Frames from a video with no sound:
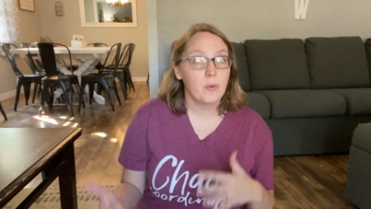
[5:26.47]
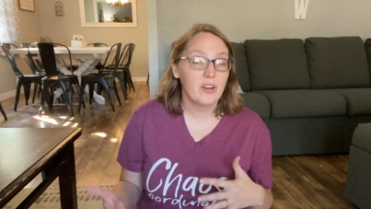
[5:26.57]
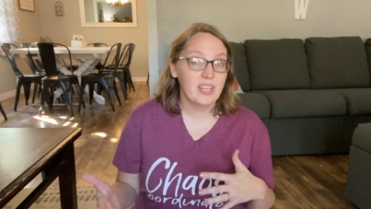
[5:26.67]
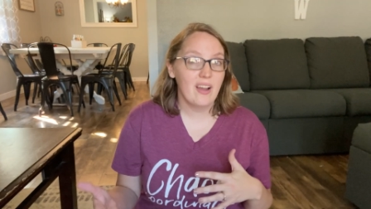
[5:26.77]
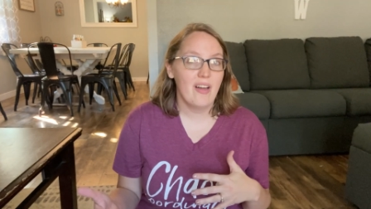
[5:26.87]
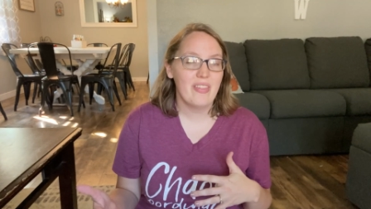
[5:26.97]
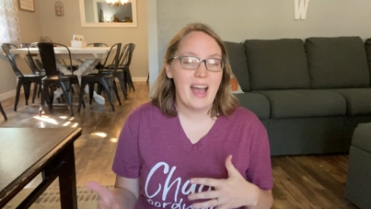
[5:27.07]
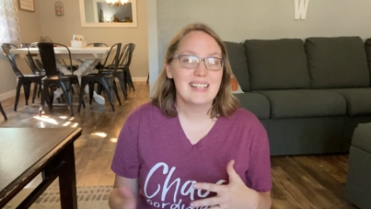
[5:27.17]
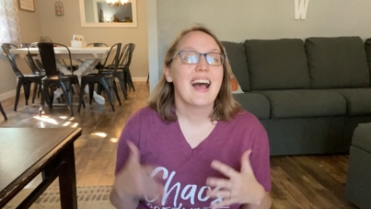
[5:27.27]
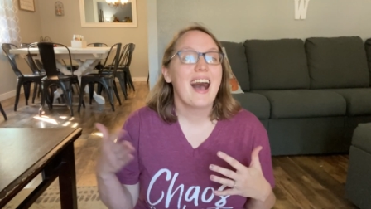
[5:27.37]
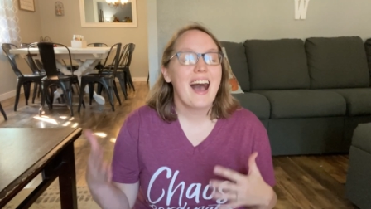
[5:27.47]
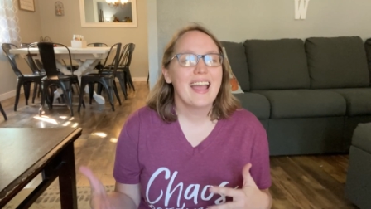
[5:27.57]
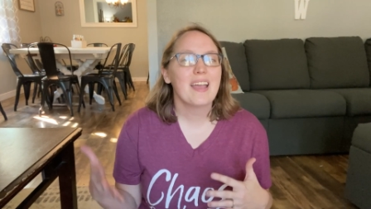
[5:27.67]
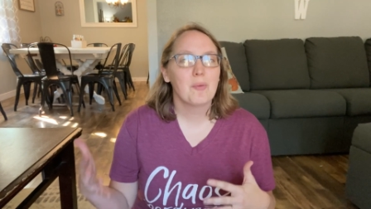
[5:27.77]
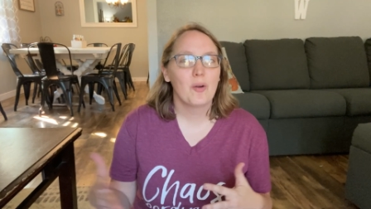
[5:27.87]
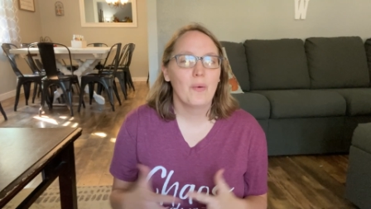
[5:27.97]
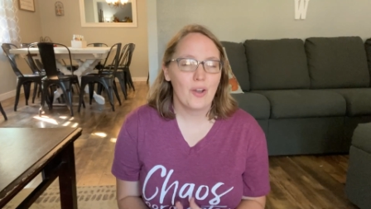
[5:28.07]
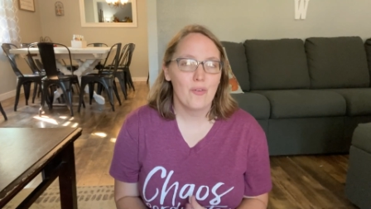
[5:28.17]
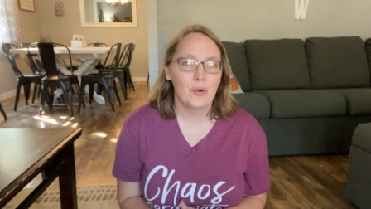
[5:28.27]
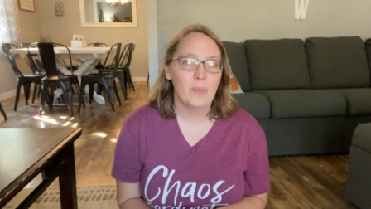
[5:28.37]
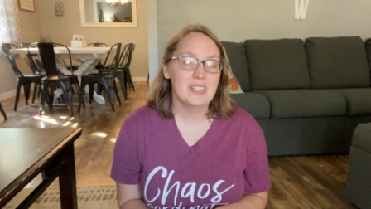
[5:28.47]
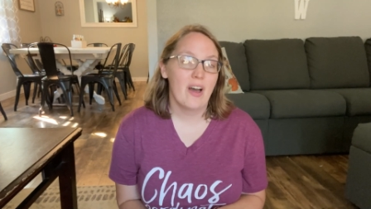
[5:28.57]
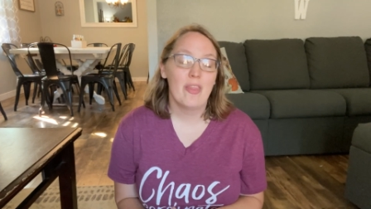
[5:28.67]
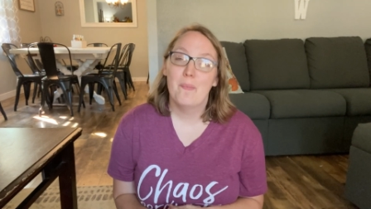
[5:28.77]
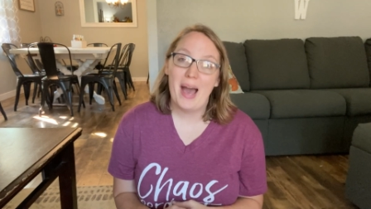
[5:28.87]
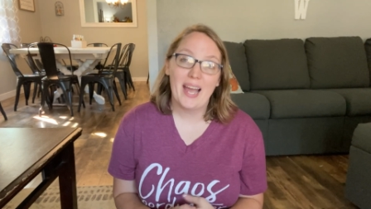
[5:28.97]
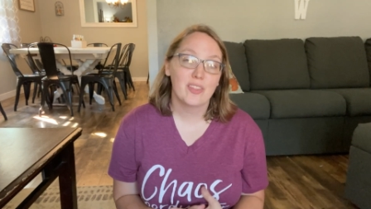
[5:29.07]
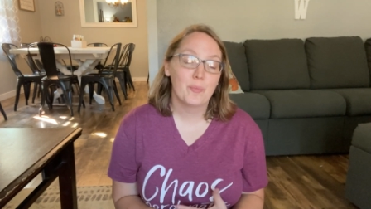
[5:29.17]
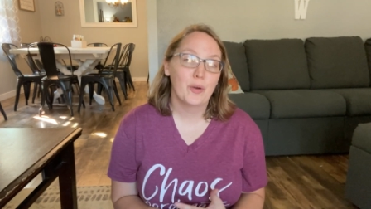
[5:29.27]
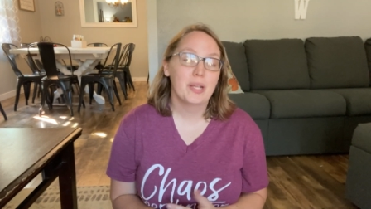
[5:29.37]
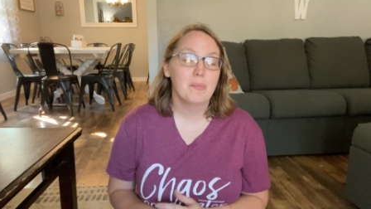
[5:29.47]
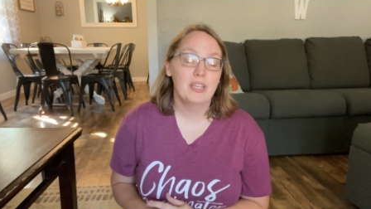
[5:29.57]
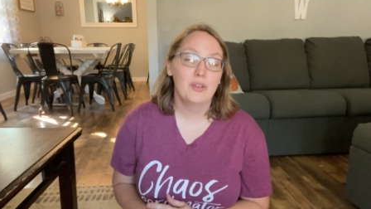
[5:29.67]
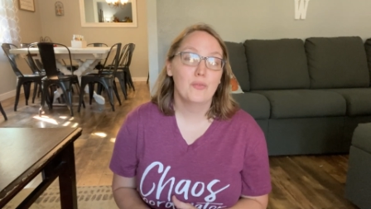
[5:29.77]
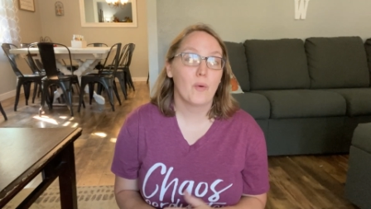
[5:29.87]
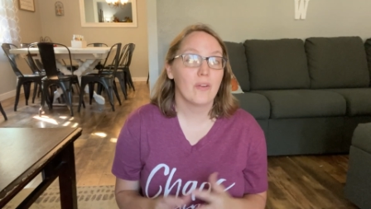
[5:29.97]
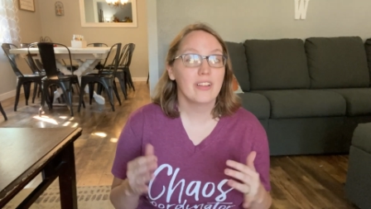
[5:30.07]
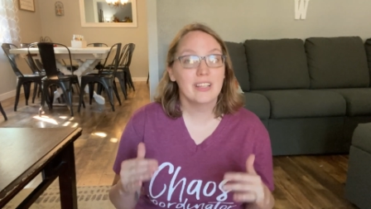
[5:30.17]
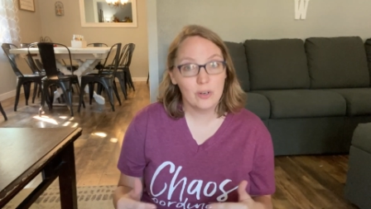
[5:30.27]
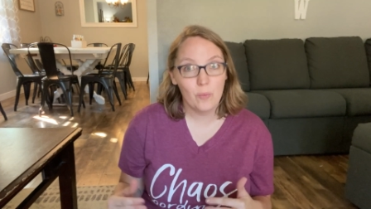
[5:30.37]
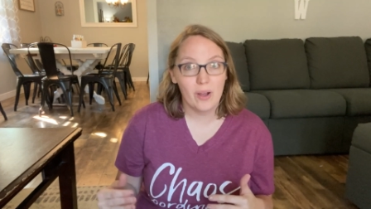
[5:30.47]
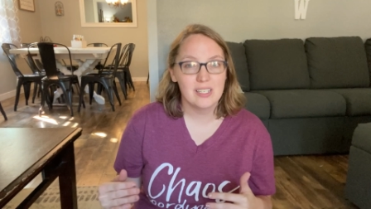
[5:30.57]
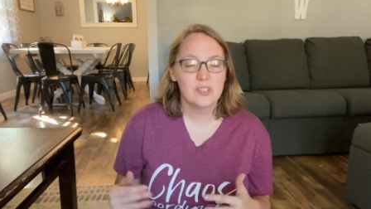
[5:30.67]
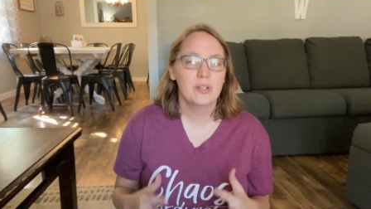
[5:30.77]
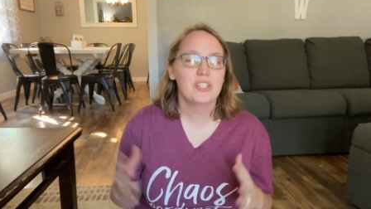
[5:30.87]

they're working on that, I am going over what's on the back of the morning menu for the little ones,